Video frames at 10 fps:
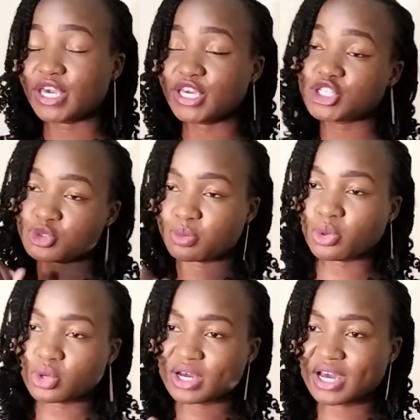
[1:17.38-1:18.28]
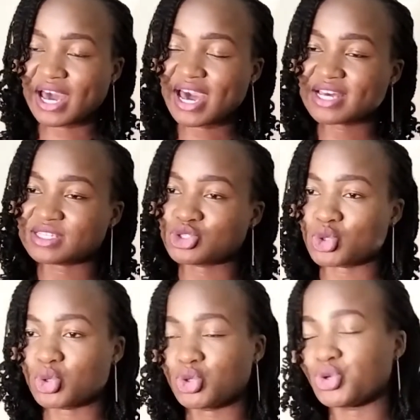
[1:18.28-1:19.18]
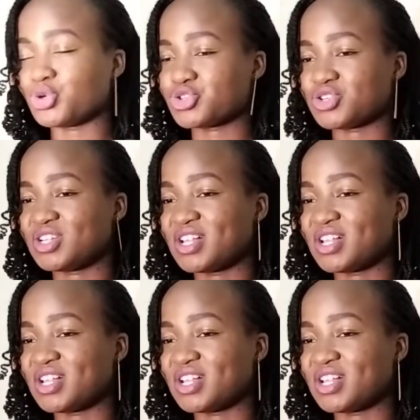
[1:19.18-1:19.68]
each spoke has its own nozzle,